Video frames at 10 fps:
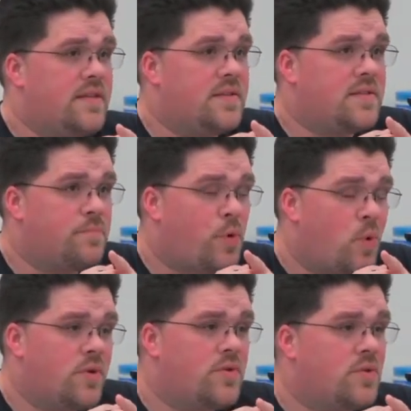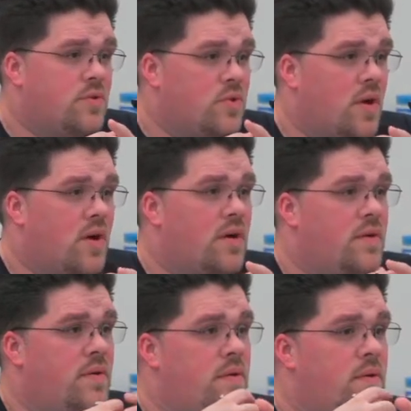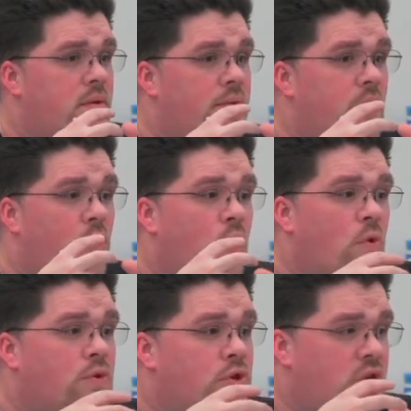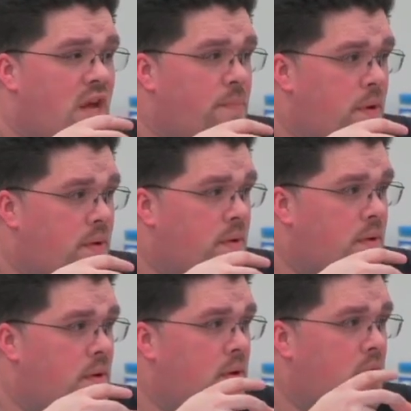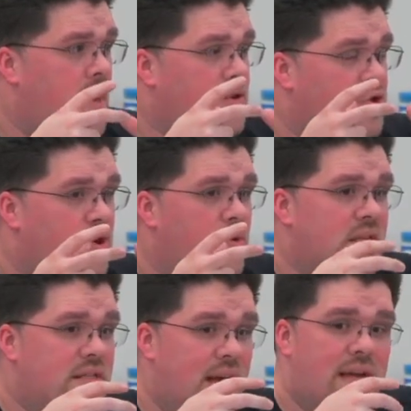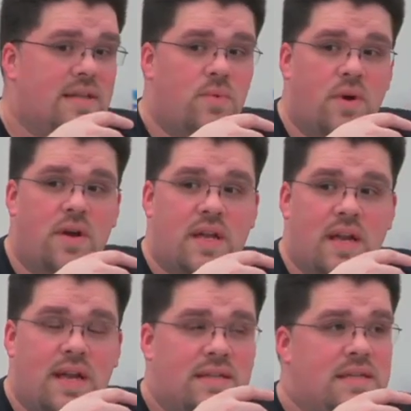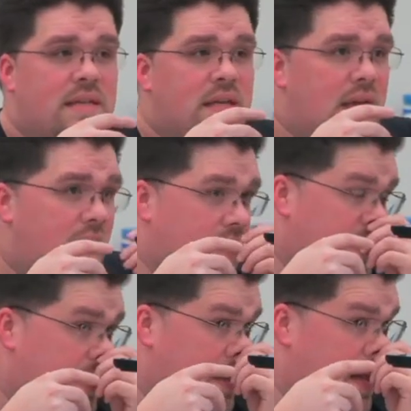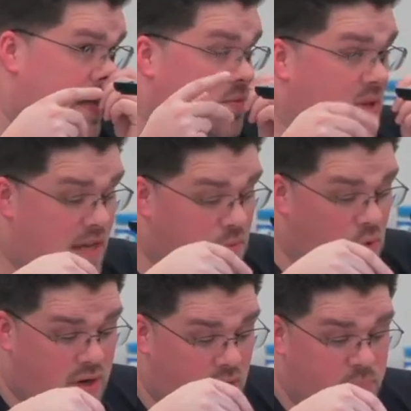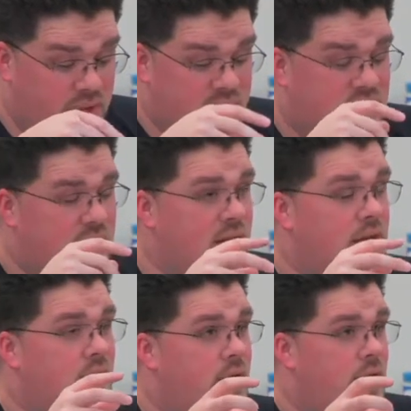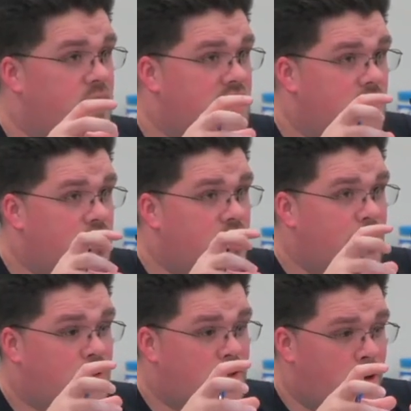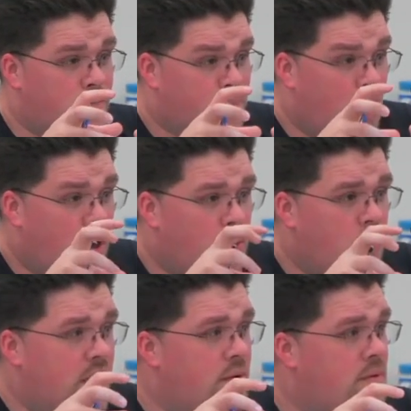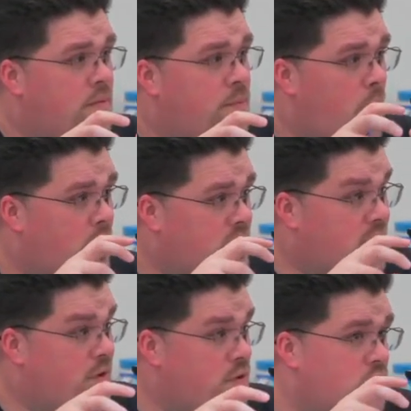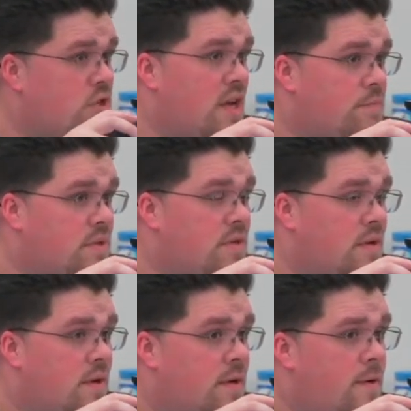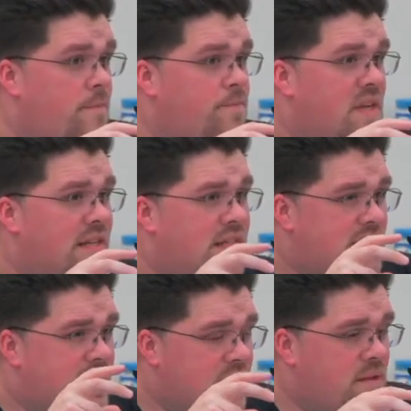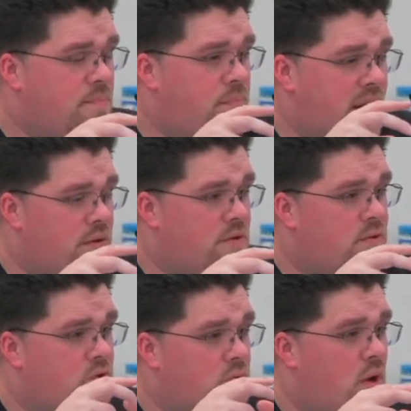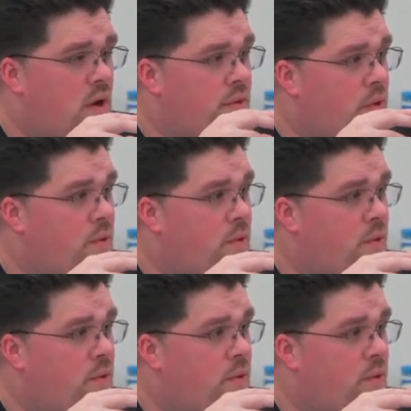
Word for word: is it's important to draw the whole shape and show exactly where it connects. And as we get more complex and some shapes start borrowing parts of other shapes, it's still better to draw